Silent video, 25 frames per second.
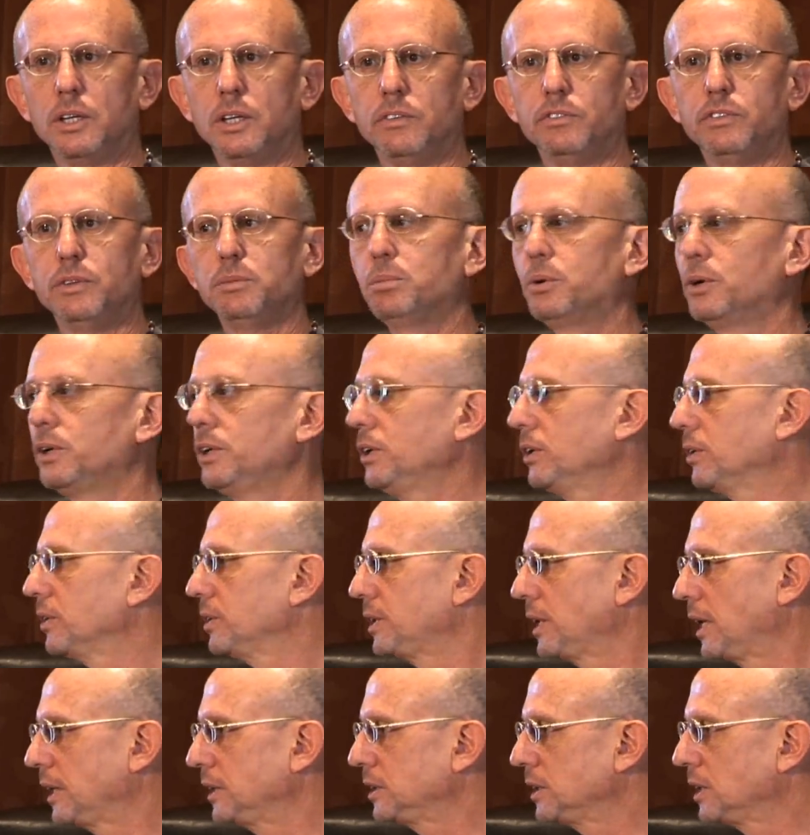If you put your
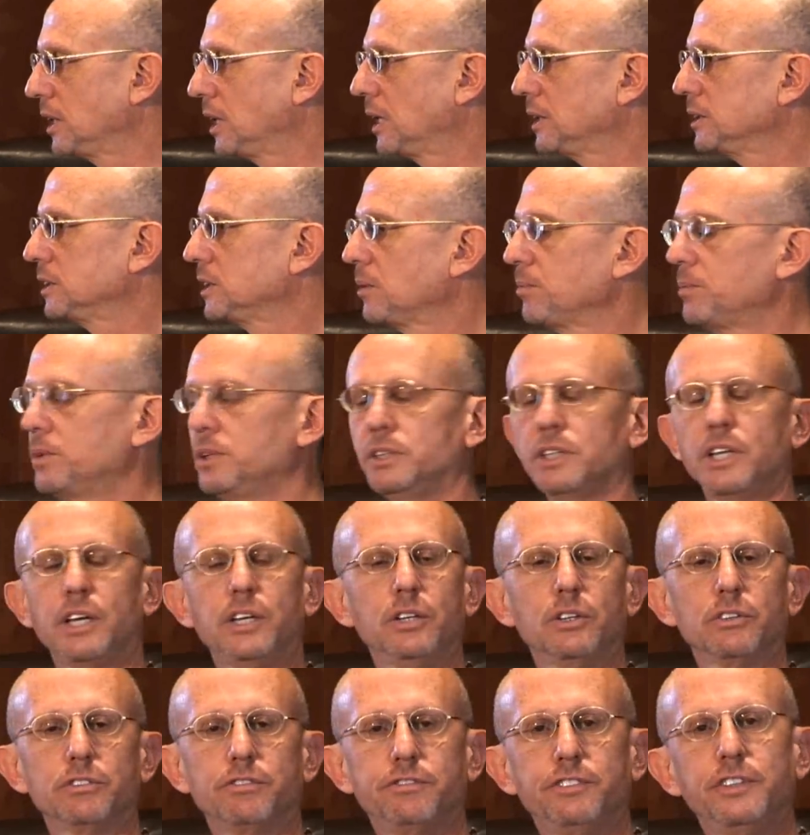attention on something that
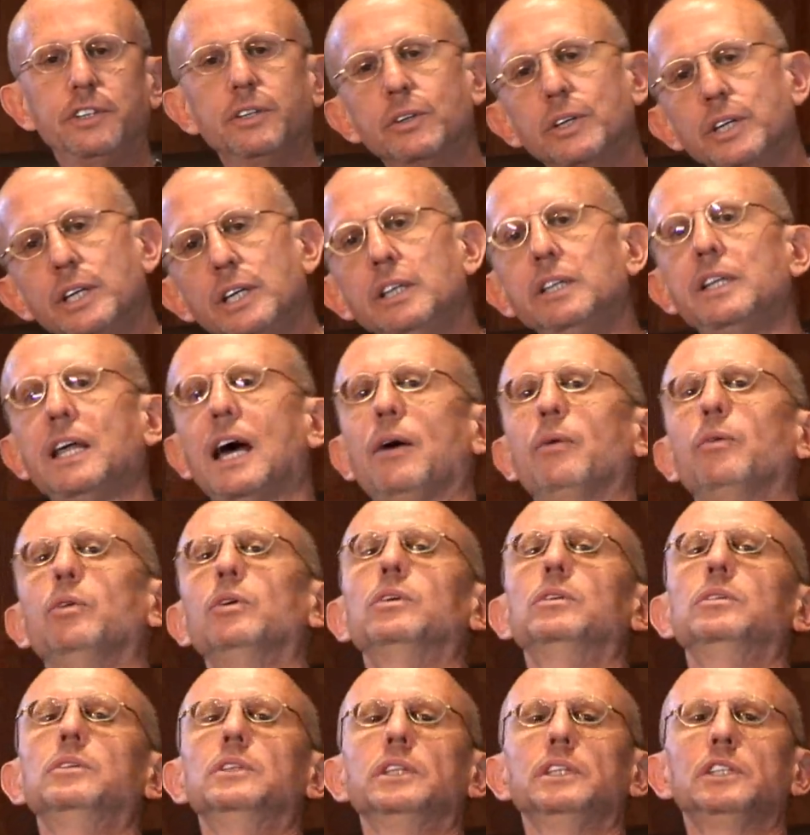you're fearing, that
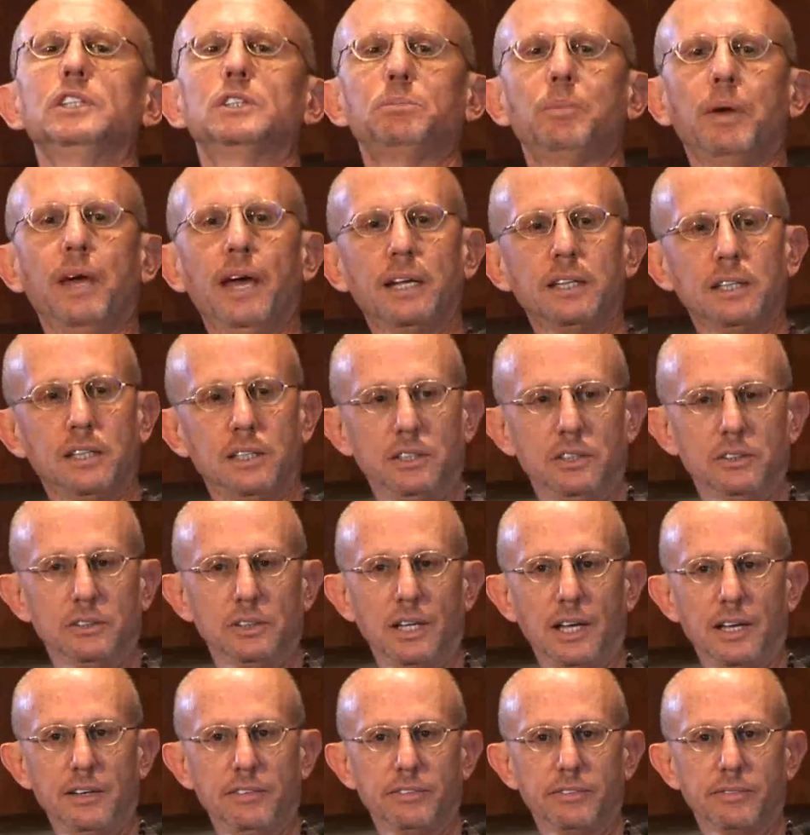will expand in your
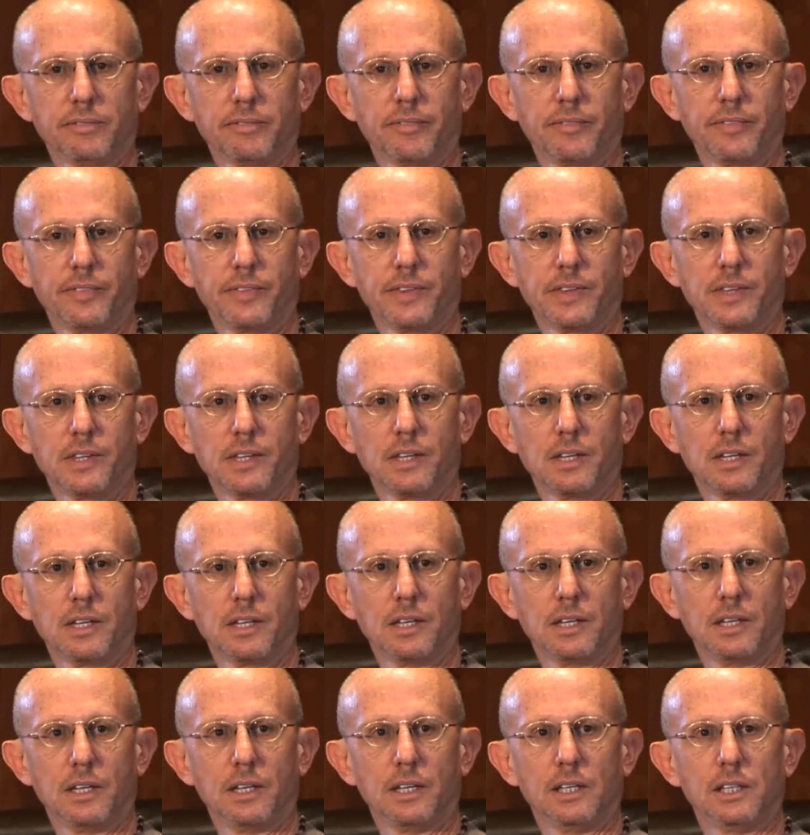life.
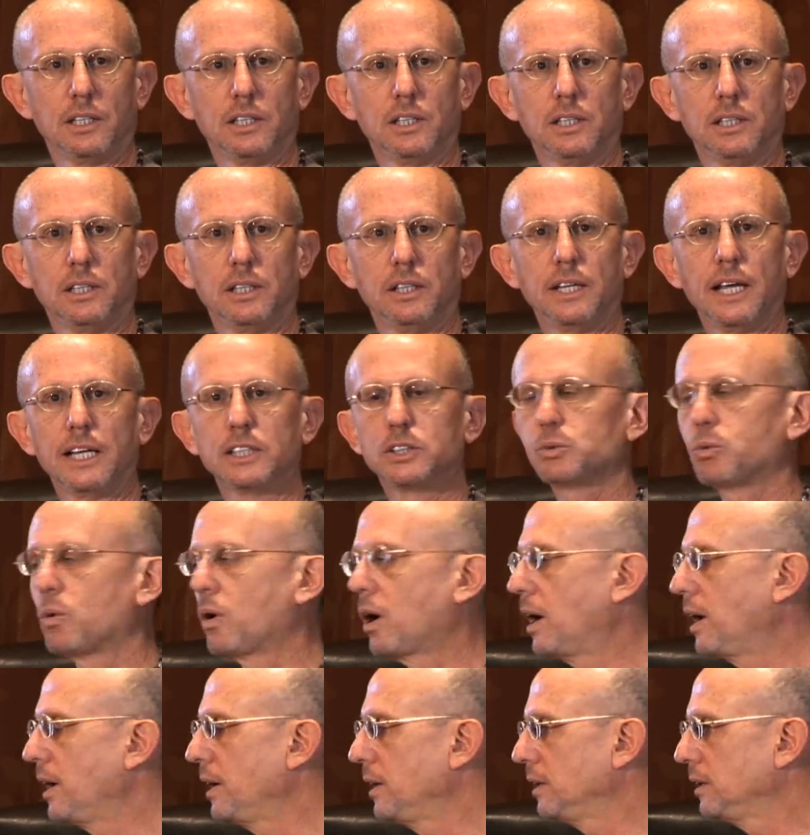That's
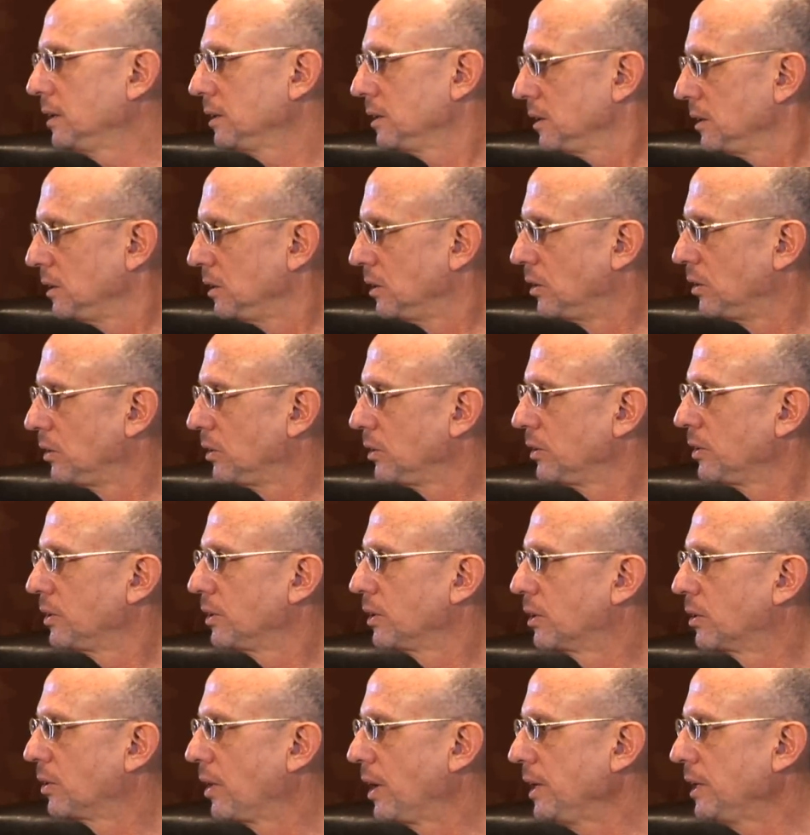why, you know, the
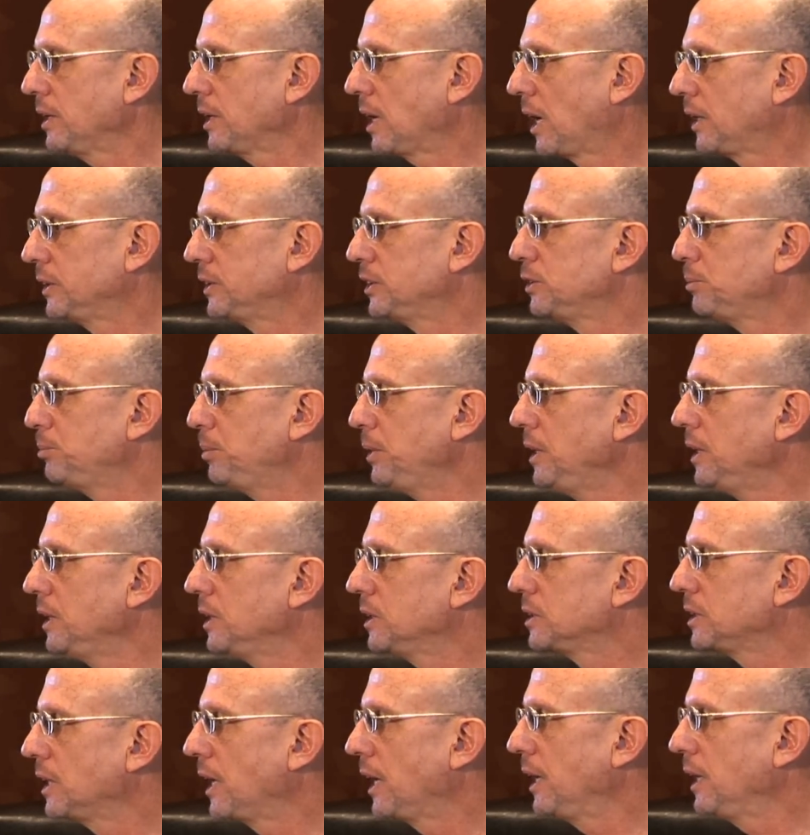great conscious
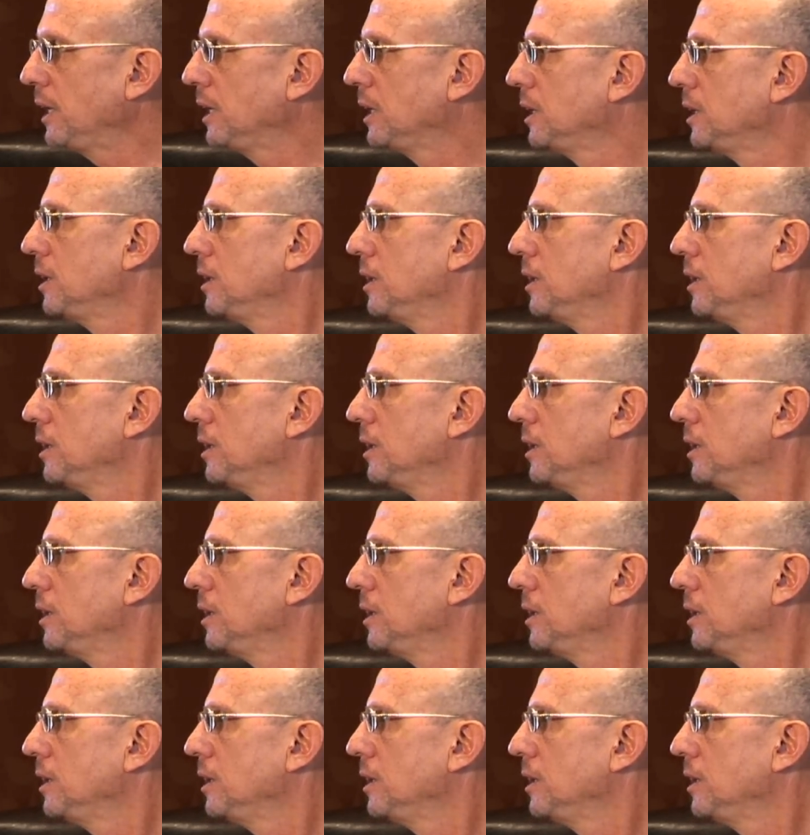beings say,